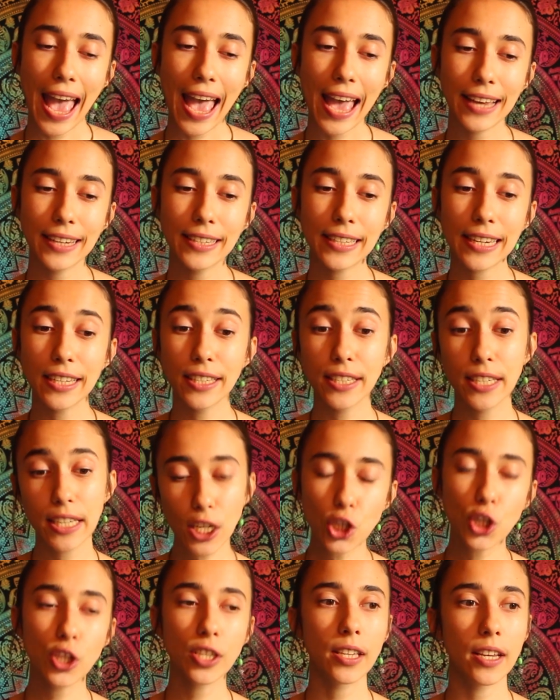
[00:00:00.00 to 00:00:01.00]
And it
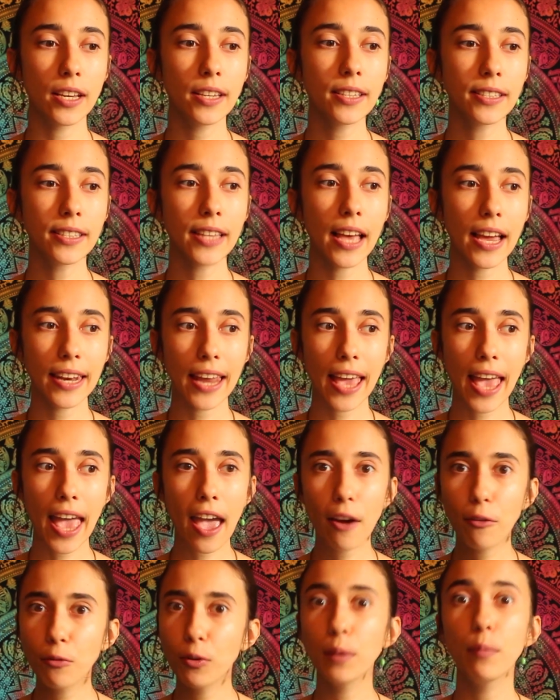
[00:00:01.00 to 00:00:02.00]
teaches us that
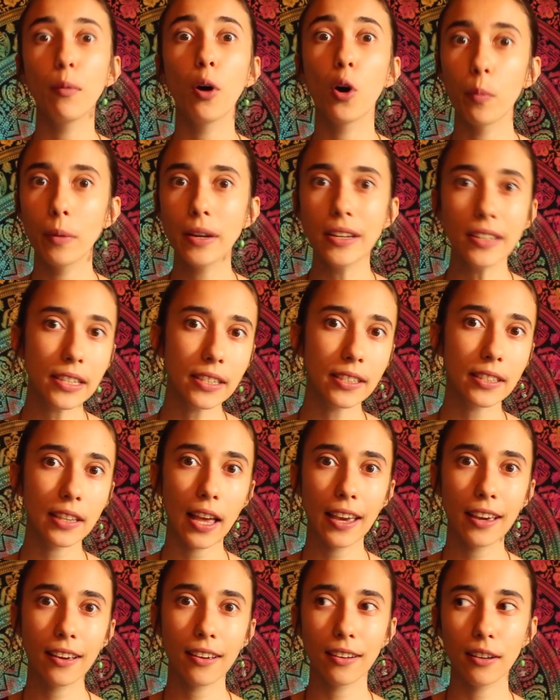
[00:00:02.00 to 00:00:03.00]
every moment is
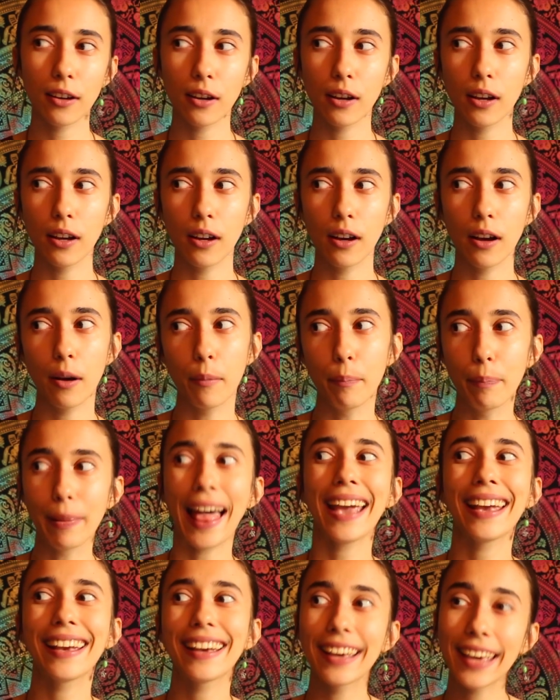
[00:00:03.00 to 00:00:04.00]
like a
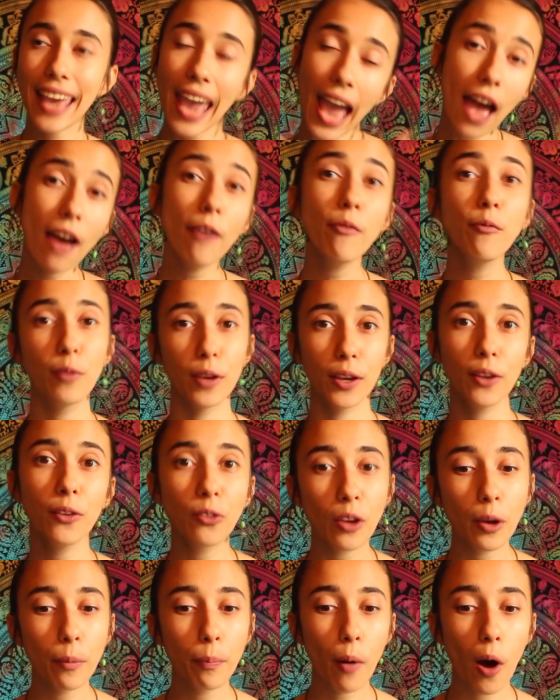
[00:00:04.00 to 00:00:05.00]
blank
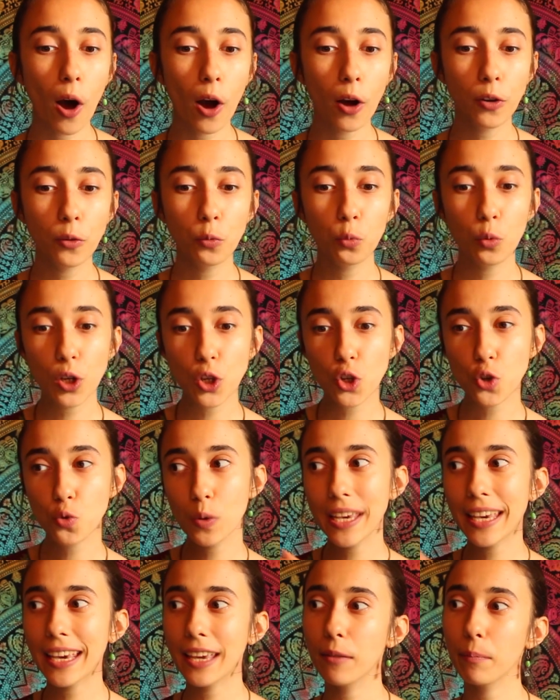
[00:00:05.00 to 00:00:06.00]
canvas upon which
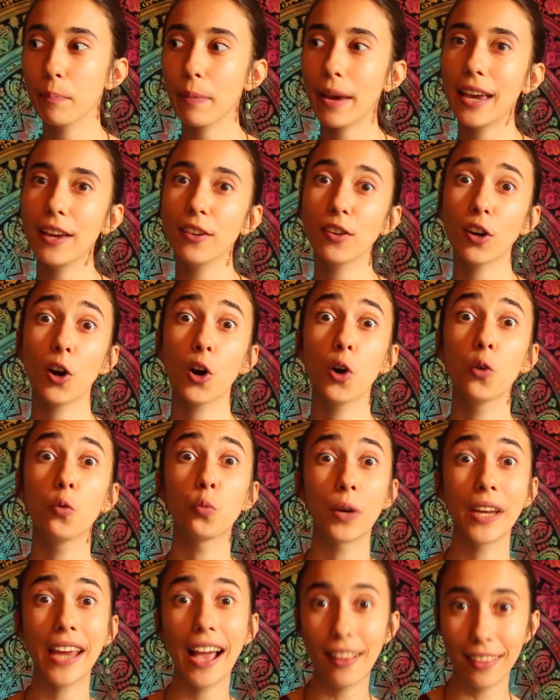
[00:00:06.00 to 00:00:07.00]
we can paint our
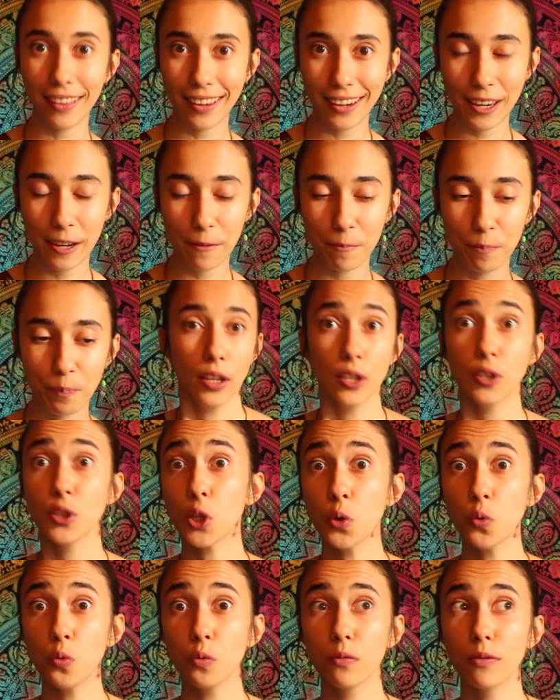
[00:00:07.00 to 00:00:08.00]
own reality.
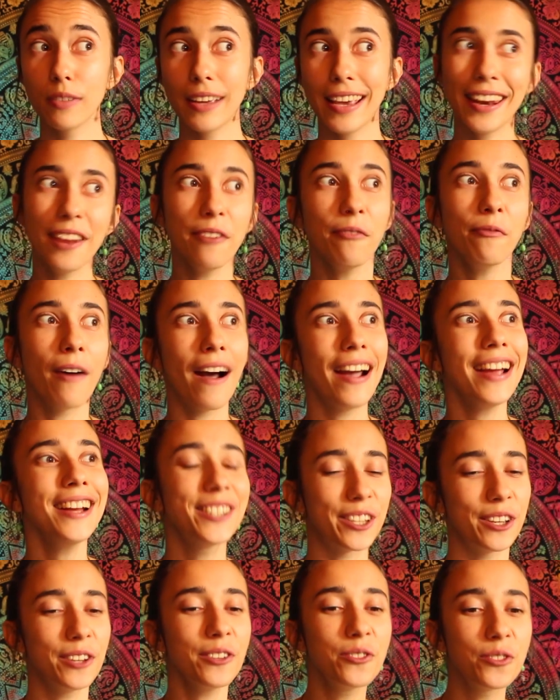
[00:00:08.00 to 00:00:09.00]
So, it
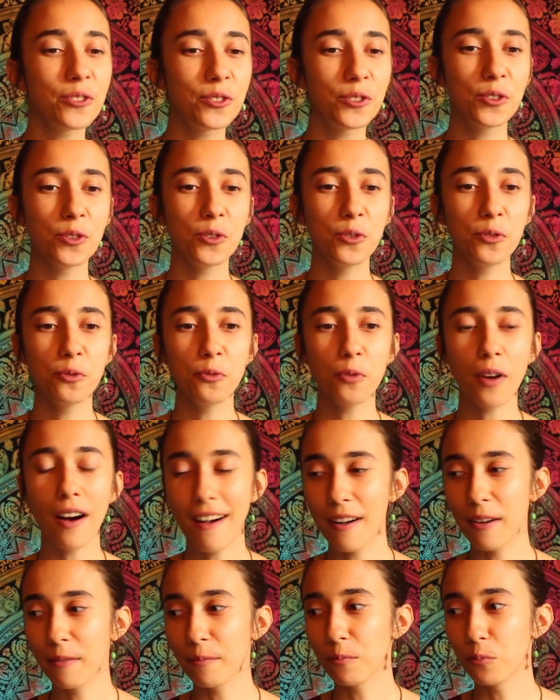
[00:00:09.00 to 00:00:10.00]
invites us to
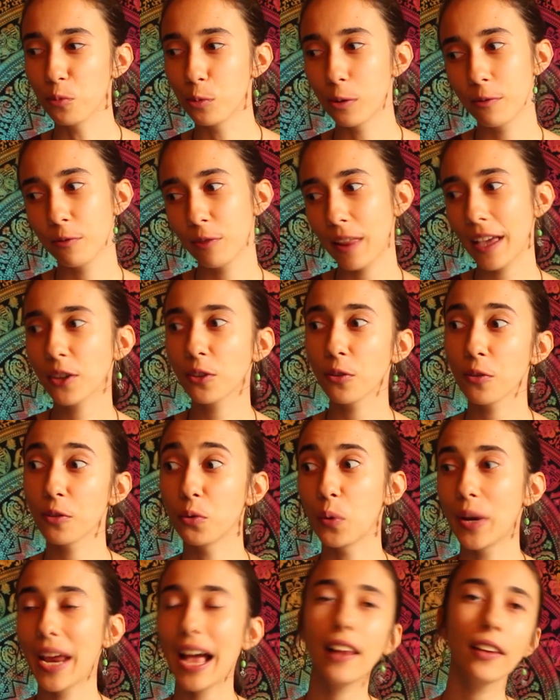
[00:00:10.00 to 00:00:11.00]
um, reflect on
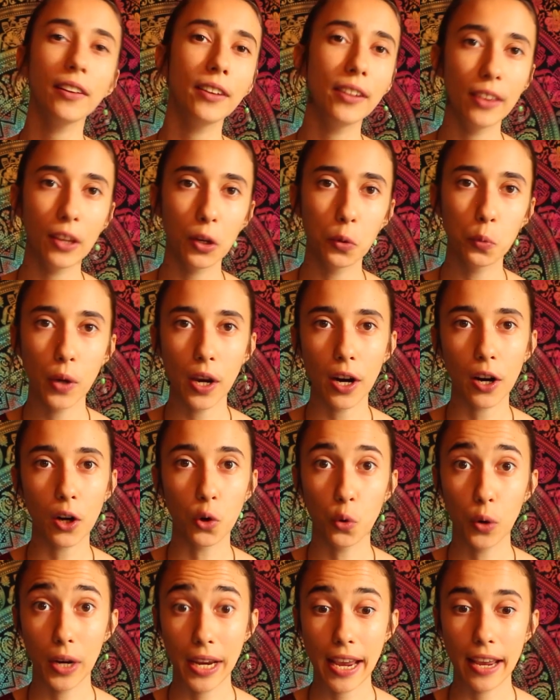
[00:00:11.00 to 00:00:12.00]
the reality that we
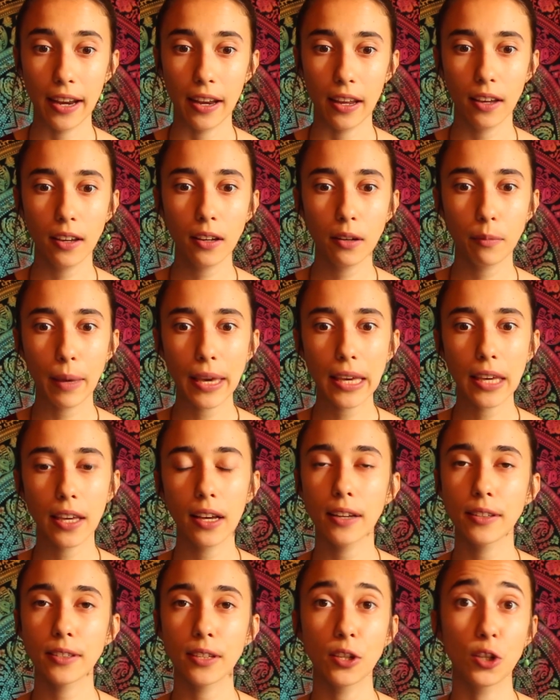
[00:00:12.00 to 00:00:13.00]
are creating,
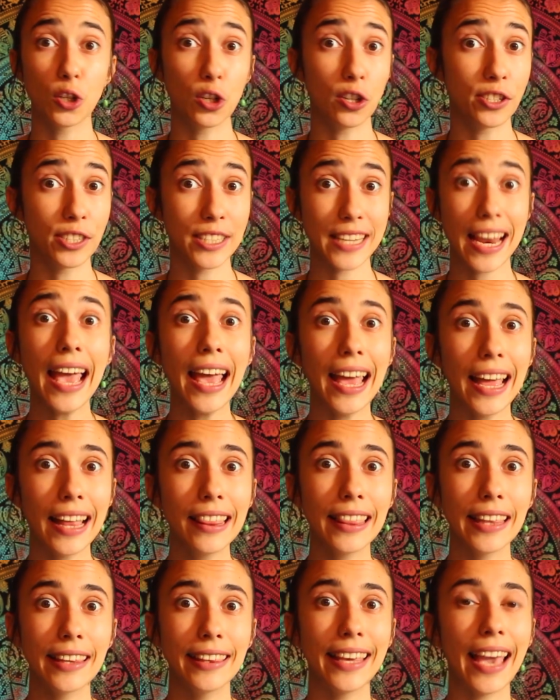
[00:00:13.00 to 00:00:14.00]
making us
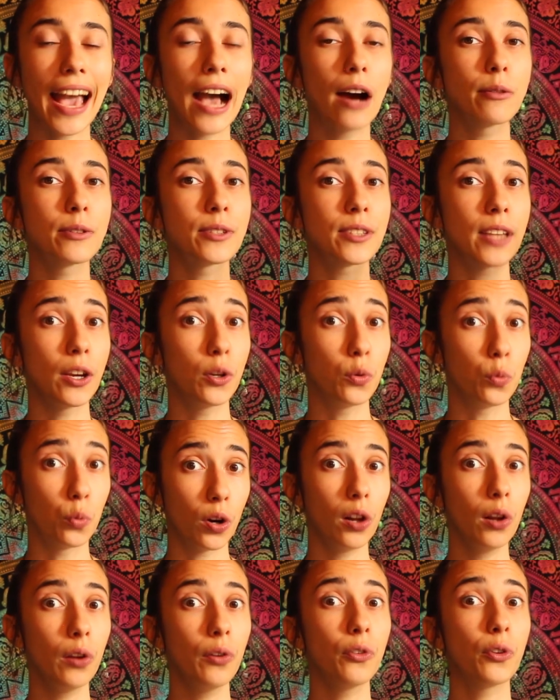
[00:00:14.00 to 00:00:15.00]
understand that the outside
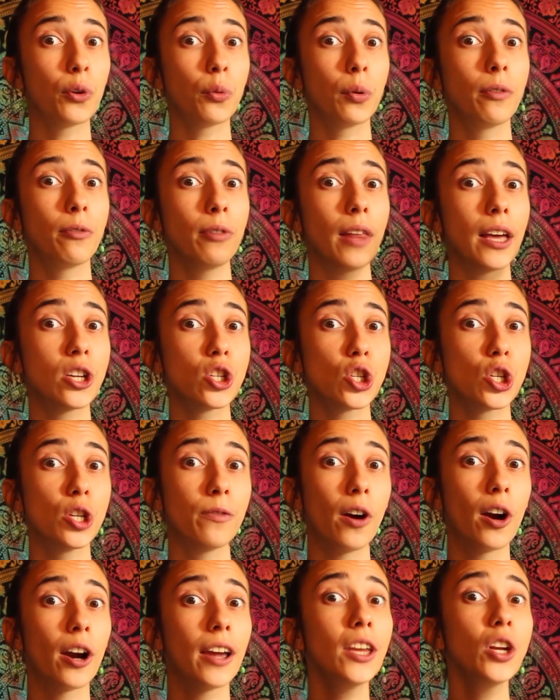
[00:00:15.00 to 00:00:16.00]
world is a reflection
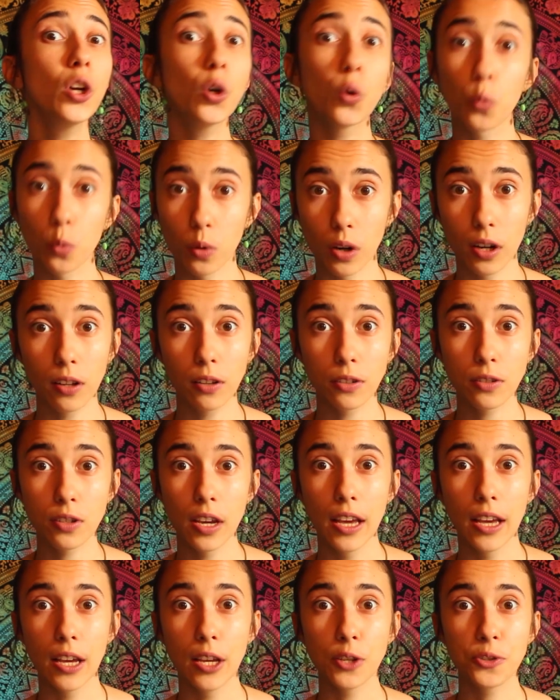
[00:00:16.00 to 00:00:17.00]
of our inner world.
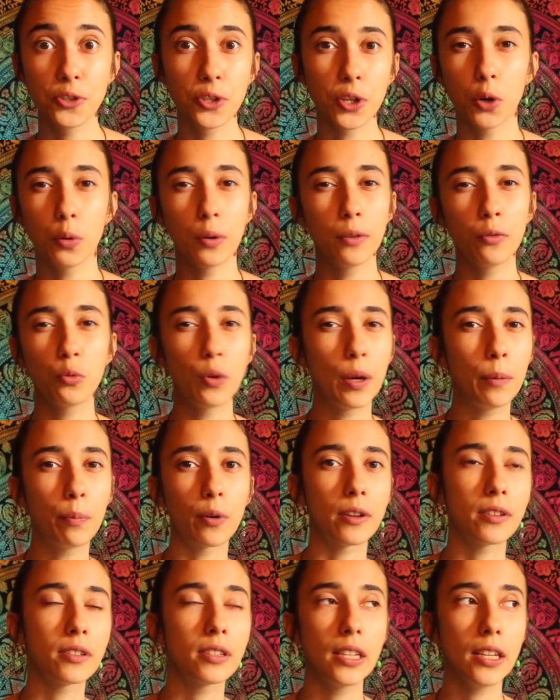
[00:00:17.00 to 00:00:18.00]
So, if we
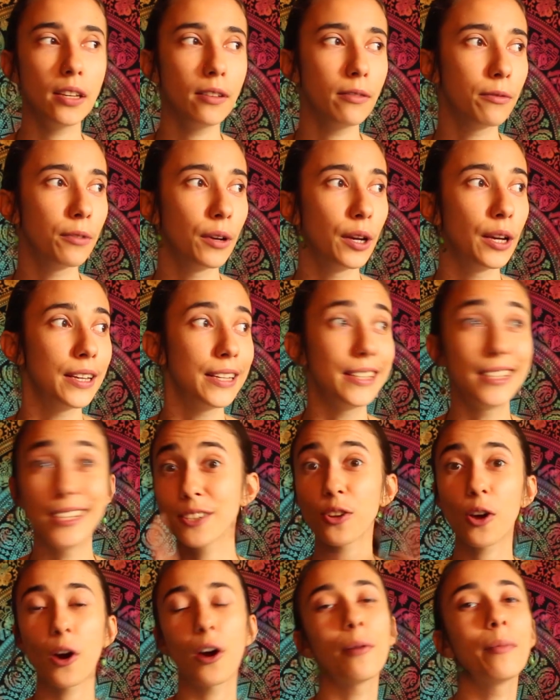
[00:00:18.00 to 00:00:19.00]
perceive
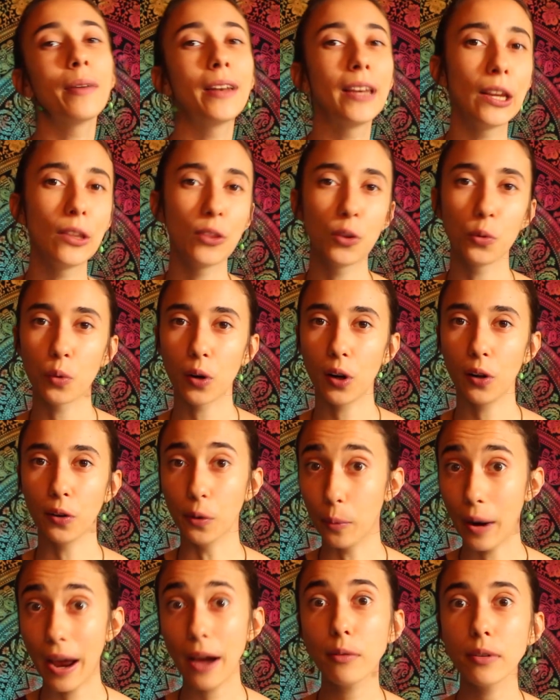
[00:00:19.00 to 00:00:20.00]
disharmony in the world
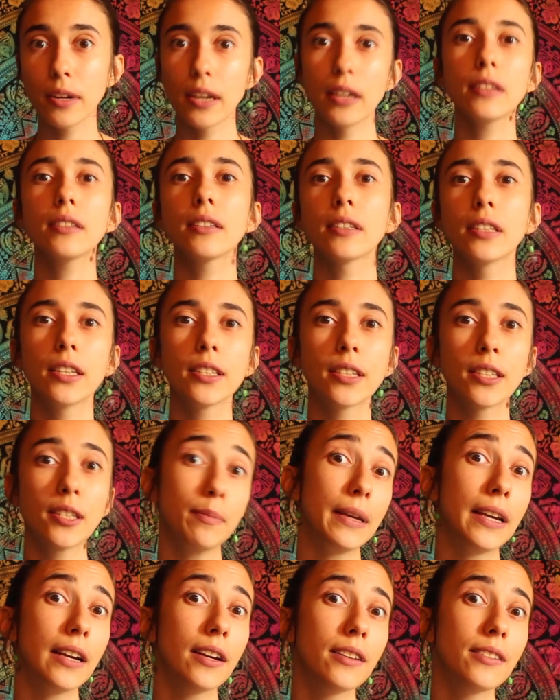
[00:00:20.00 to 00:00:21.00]
around us, this
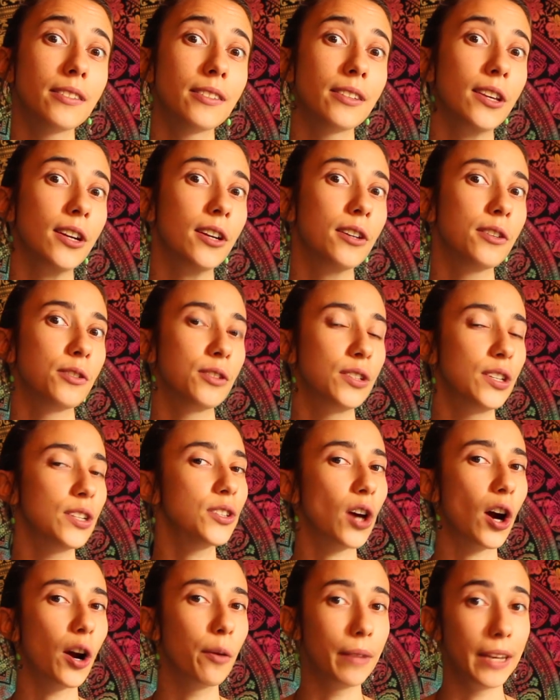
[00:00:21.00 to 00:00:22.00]
is because there's
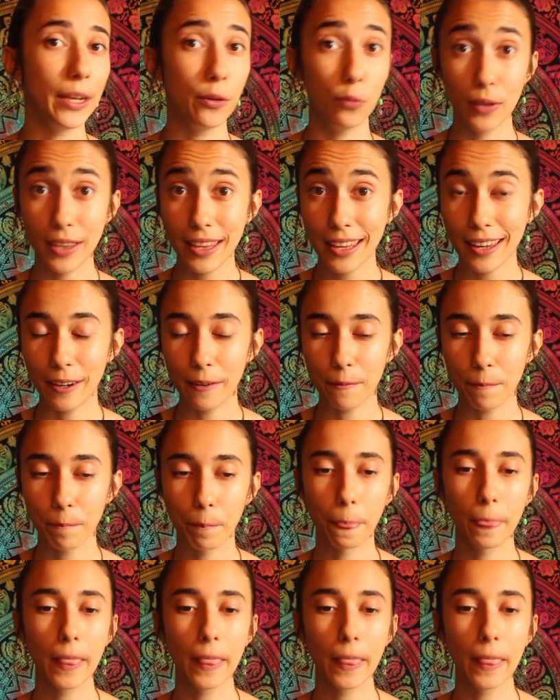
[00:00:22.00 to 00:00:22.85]
disharmony within.